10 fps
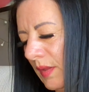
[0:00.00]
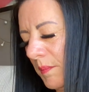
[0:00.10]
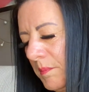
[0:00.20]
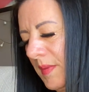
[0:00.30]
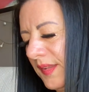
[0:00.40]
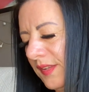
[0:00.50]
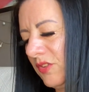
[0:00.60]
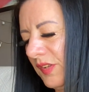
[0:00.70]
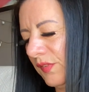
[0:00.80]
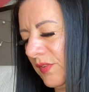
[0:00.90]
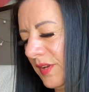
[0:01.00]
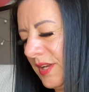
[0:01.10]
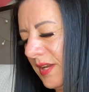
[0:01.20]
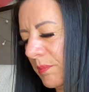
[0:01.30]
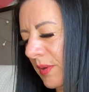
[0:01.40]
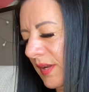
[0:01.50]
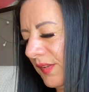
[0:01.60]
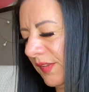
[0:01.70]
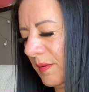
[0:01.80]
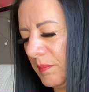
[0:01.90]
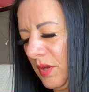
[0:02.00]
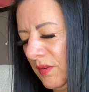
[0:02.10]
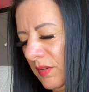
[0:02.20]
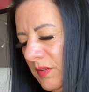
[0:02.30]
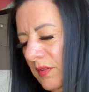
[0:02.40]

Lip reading: Messages for Libra, Sun, Moon,